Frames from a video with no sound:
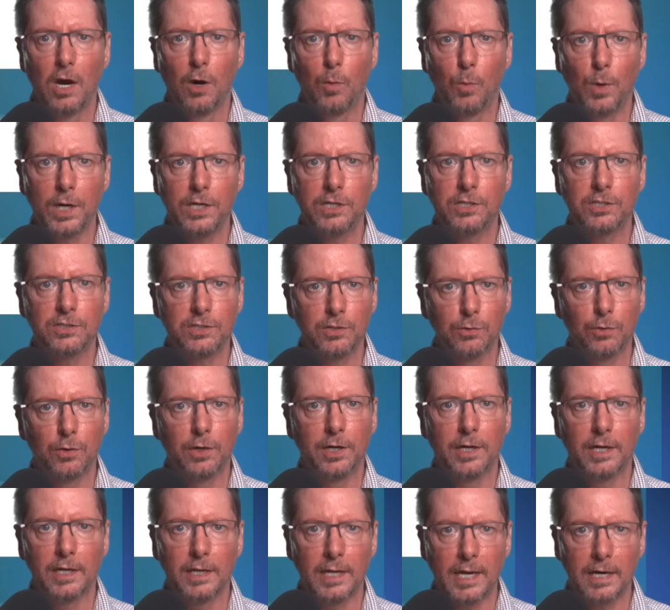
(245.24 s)
which
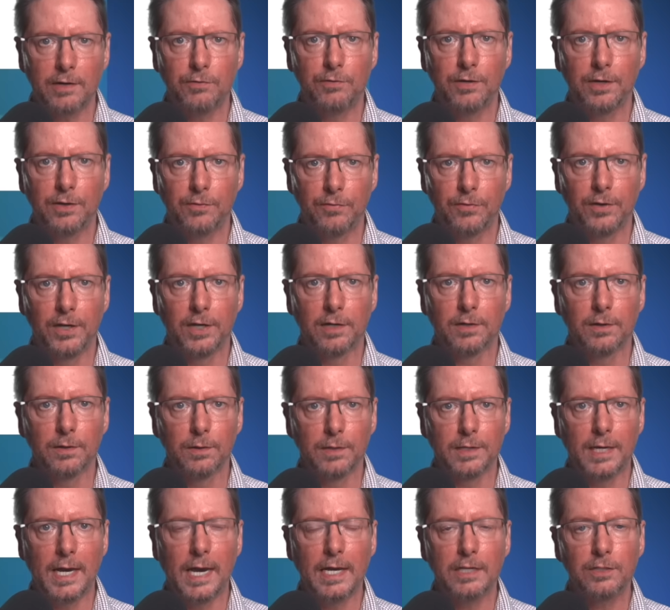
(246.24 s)
saw an electric
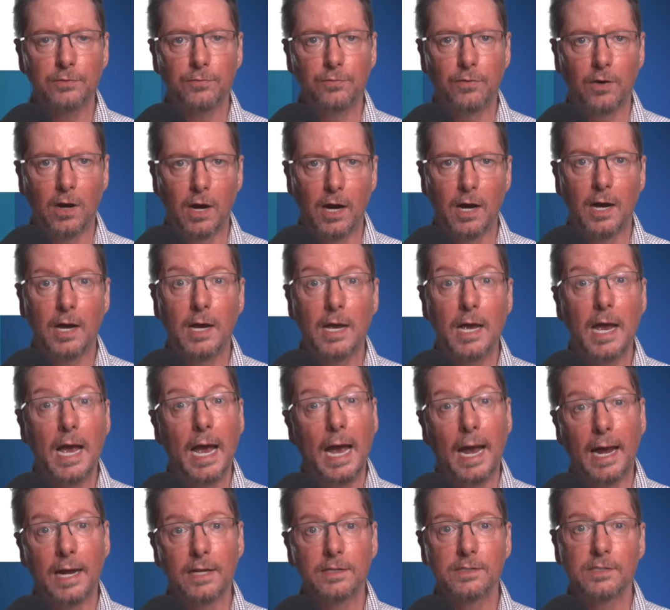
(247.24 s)
vehicle catch fire
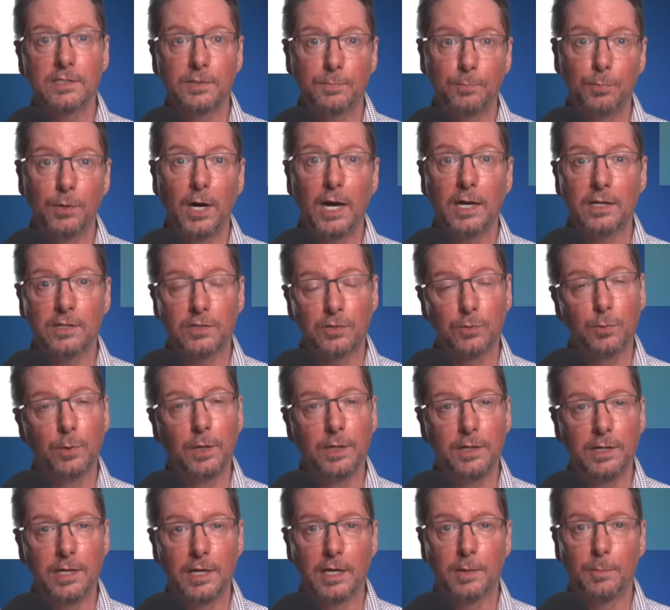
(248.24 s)
and spread to
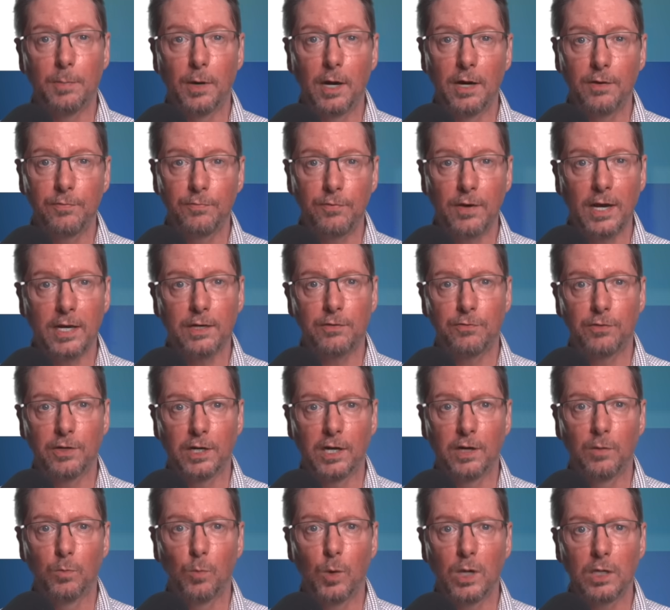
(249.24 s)
a nearby
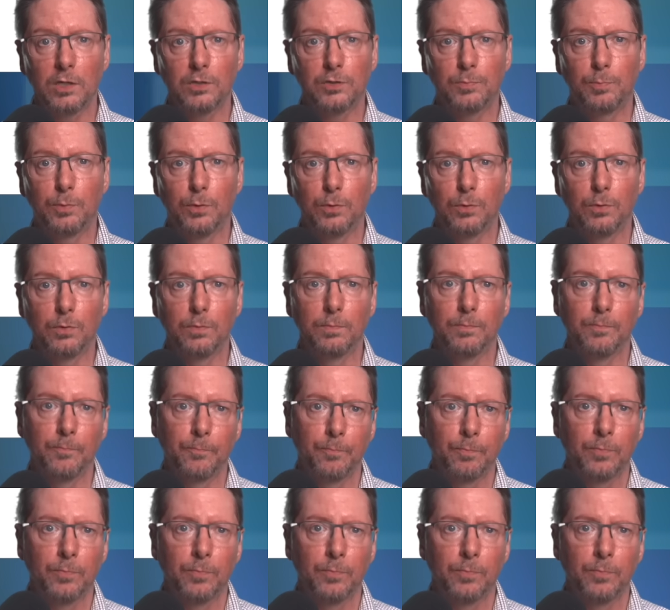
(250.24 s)
factory in Welshpool.